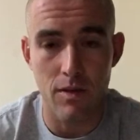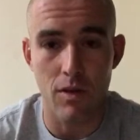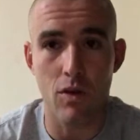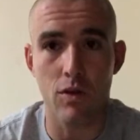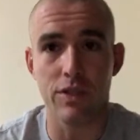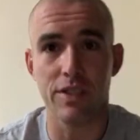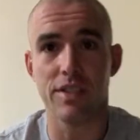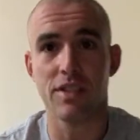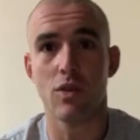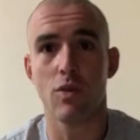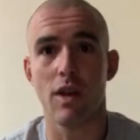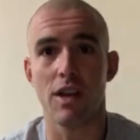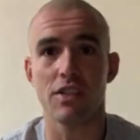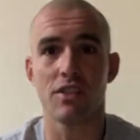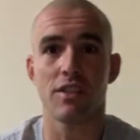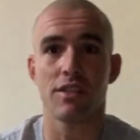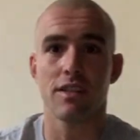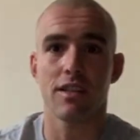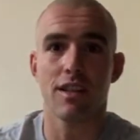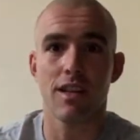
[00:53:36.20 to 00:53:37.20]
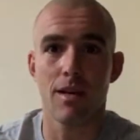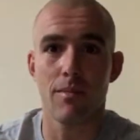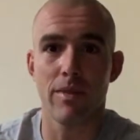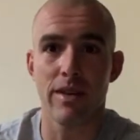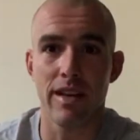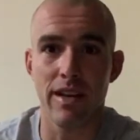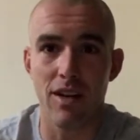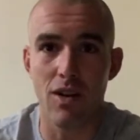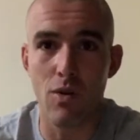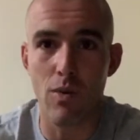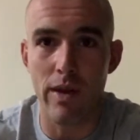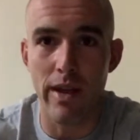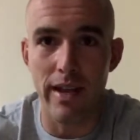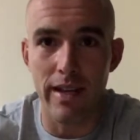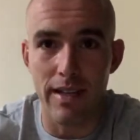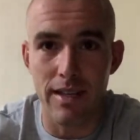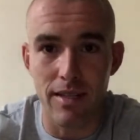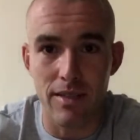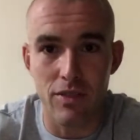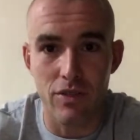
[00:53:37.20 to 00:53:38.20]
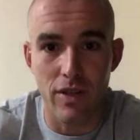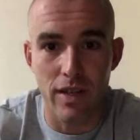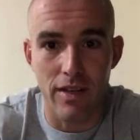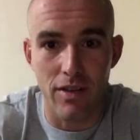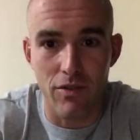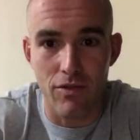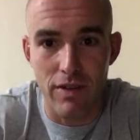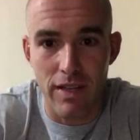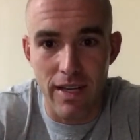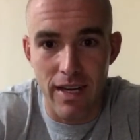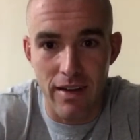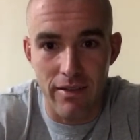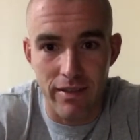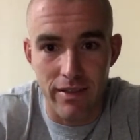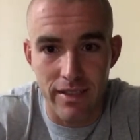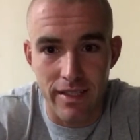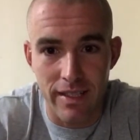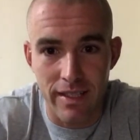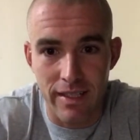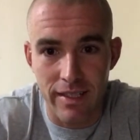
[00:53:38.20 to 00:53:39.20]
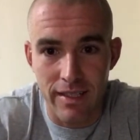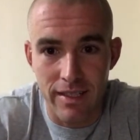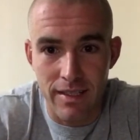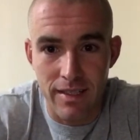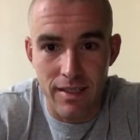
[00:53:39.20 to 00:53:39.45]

All these questions are coming in quick, trying to read everything.